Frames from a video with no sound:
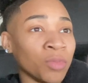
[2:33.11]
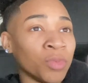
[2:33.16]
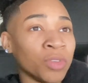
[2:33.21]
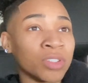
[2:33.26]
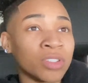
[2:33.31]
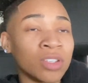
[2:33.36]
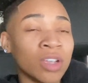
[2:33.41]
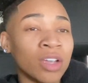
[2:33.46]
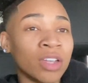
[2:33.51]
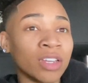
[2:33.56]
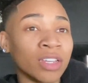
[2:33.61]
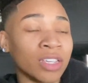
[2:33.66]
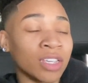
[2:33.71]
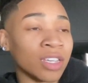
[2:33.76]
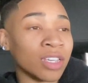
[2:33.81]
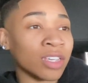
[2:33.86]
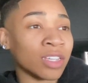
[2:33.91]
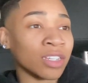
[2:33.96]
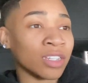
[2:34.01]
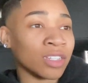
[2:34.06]
We started
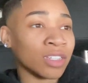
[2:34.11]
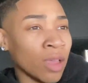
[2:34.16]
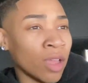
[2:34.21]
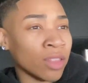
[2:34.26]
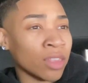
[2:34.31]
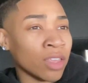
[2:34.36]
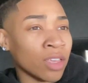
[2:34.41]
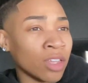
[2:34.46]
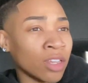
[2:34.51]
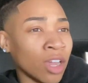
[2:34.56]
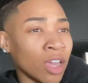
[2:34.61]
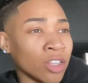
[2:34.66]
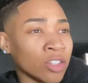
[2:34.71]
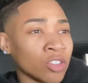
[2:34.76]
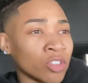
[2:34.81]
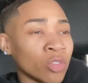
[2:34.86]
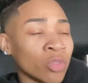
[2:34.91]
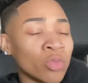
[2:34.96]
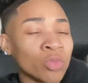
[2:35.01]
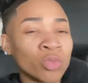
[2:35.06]
kicking it. I think like
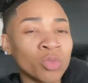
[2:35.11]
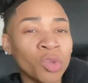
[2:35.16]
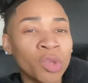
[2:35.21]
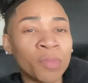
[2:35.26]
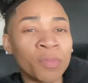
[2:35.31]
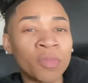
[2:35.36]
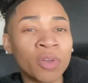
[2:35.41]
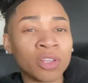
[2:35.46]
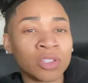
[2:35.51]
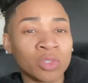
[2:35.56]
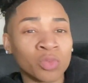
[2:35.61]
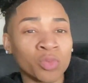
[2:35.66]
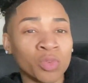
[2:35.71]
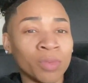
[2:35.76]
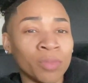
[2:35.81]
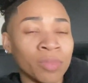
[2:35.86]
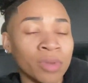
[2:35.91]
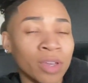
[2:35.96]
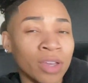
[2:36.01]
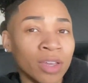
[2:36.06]
two, three months
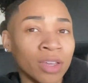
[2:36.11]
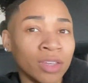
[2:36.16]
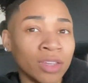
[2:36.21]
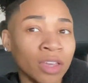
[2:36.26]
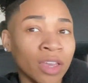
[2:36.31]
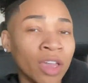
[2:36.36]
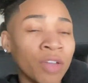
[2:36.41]
went by.